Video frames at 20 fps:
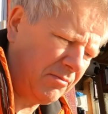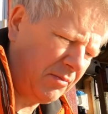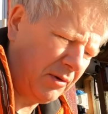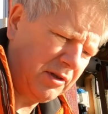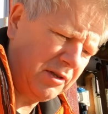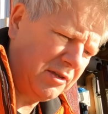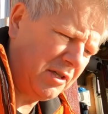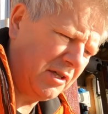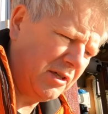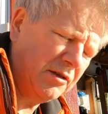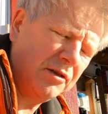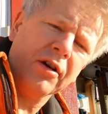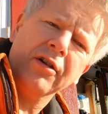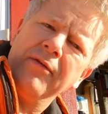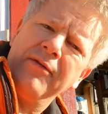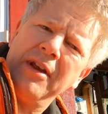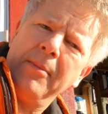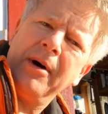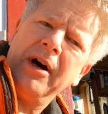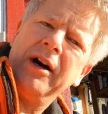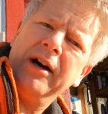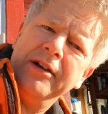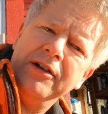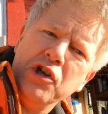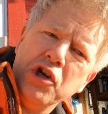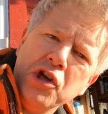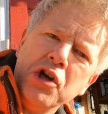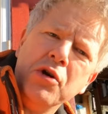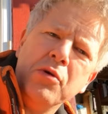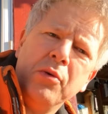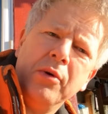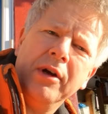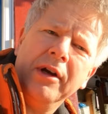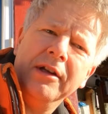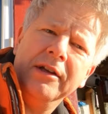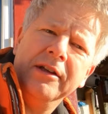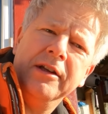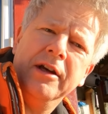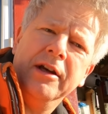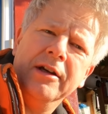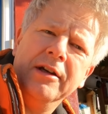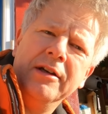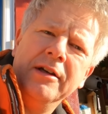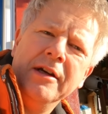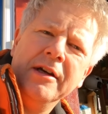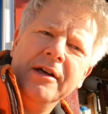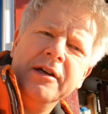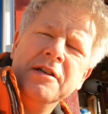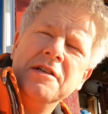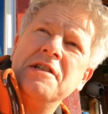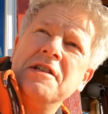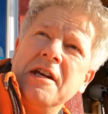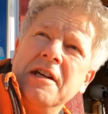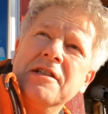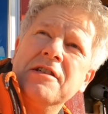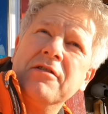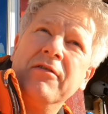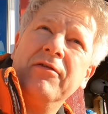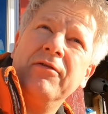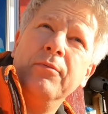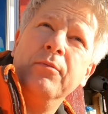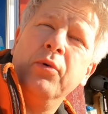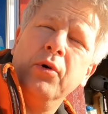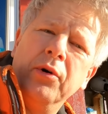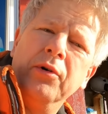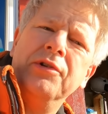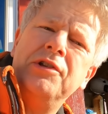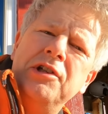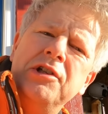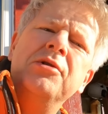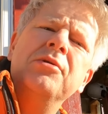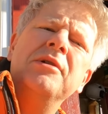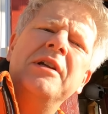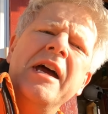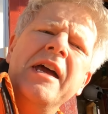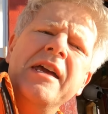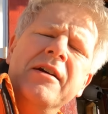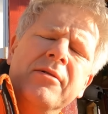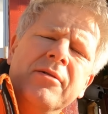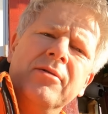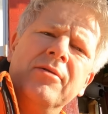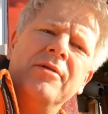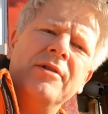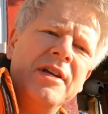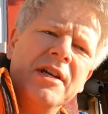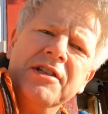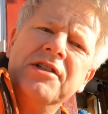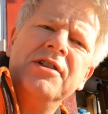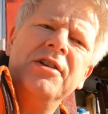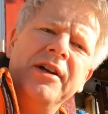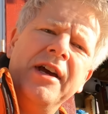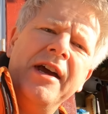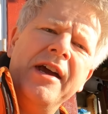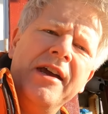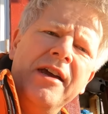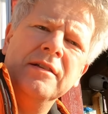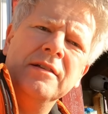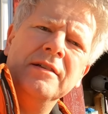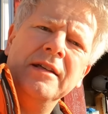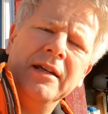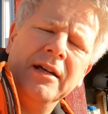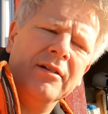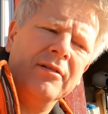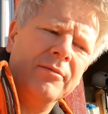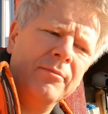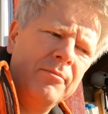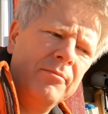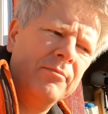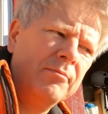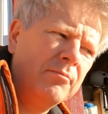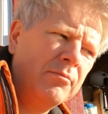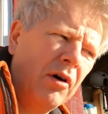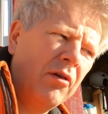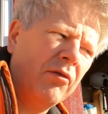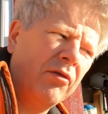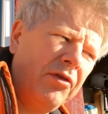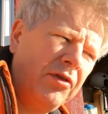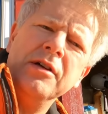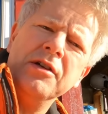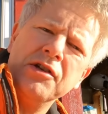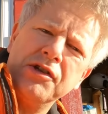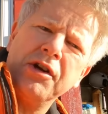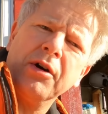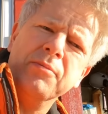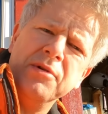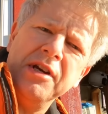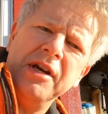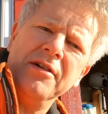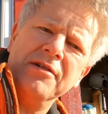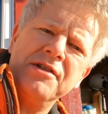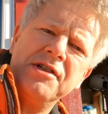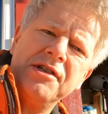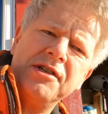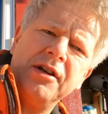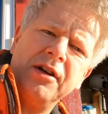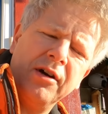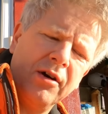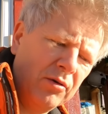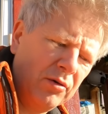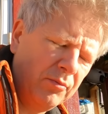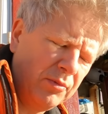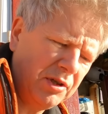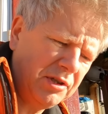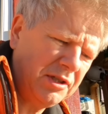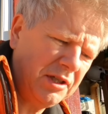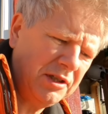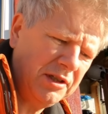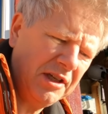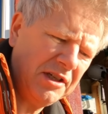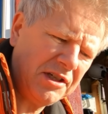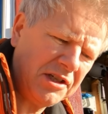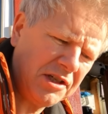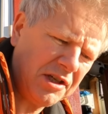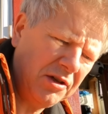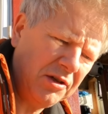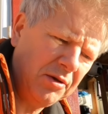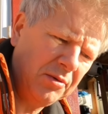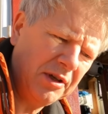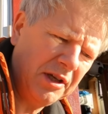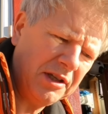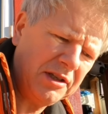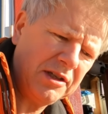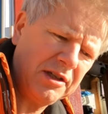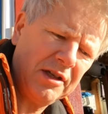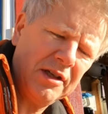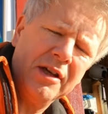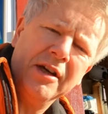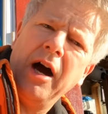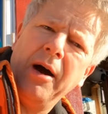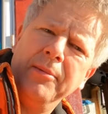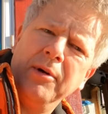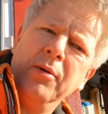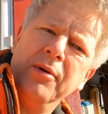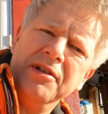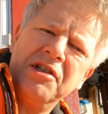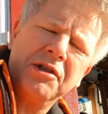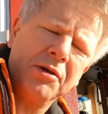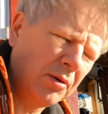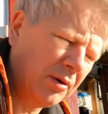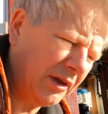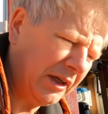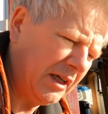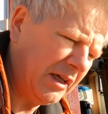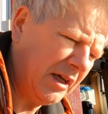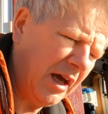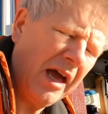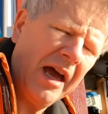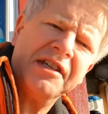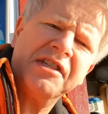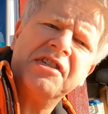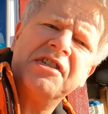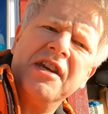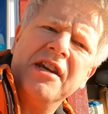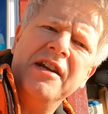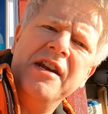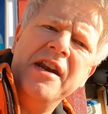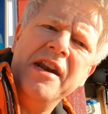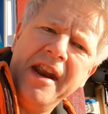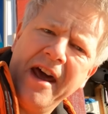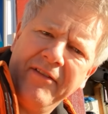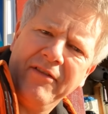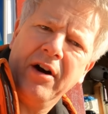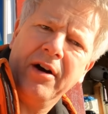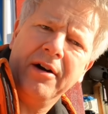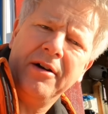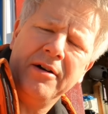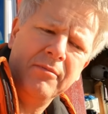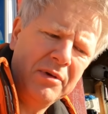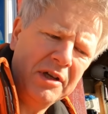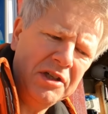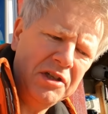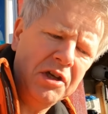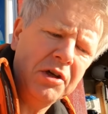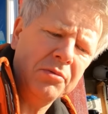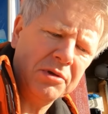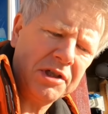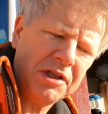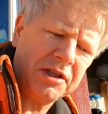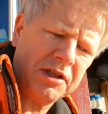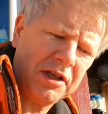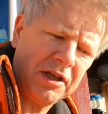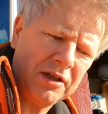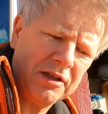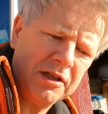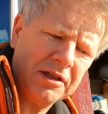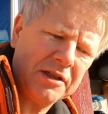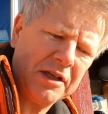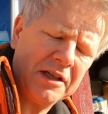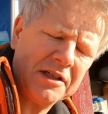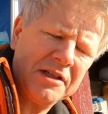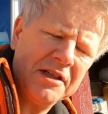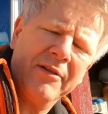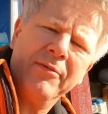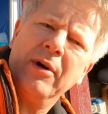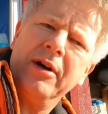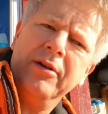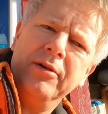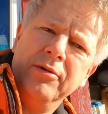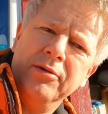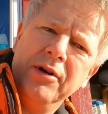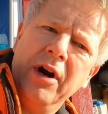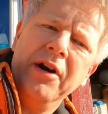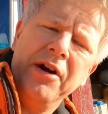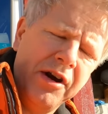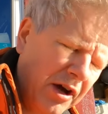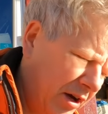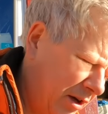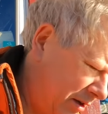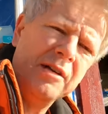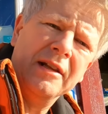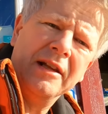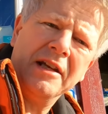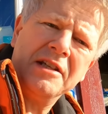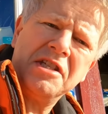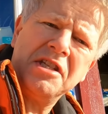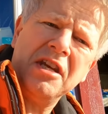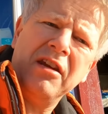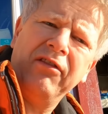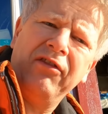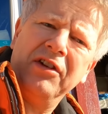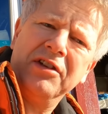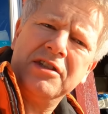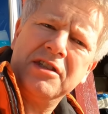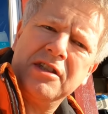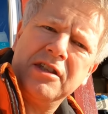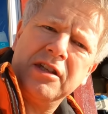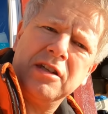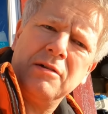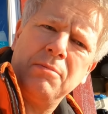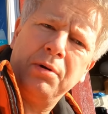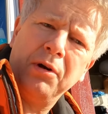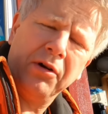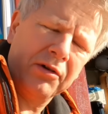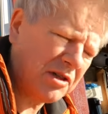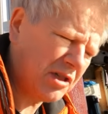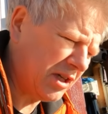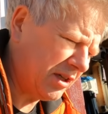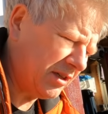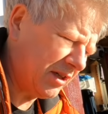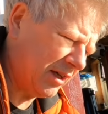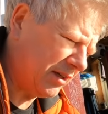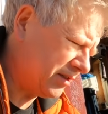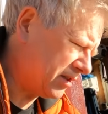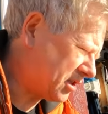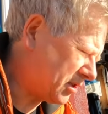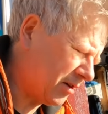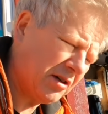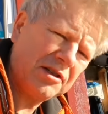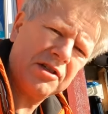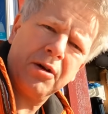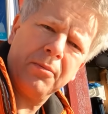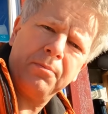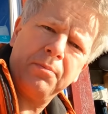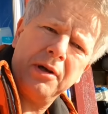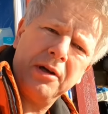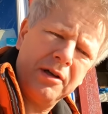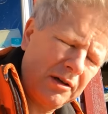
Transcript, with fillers: But none of them are new in the sense of bought today or yesterday. They are both some years old, but this unit I'm now installing has never been used. It has never run. Let's see if it plugs in and starts up.